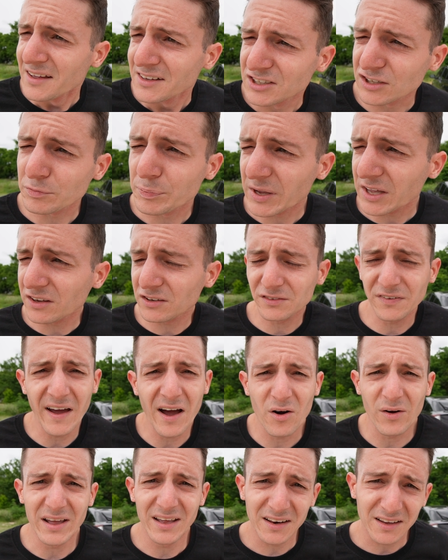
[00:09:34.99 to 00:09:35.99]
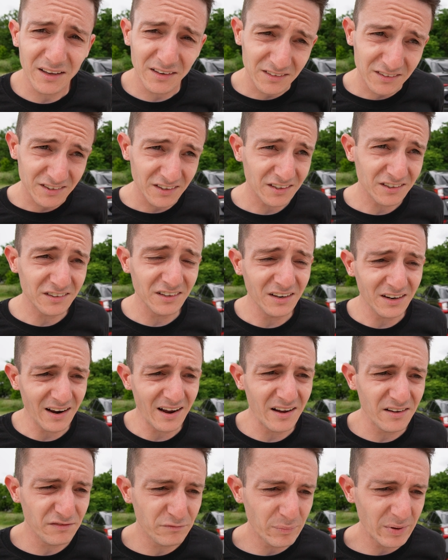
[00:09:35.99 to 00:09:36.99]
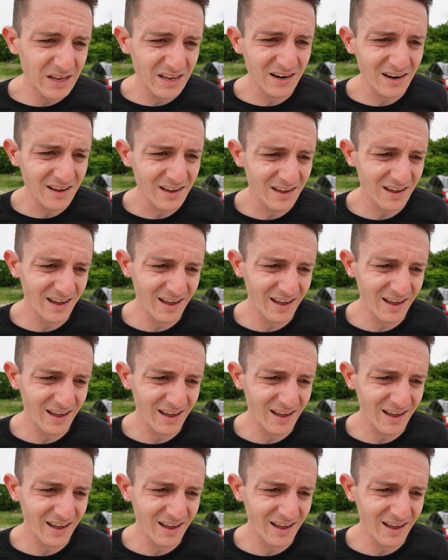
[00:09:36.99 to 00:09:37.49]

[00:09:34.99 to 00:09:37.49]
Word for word: just because of how inconsistent I've been,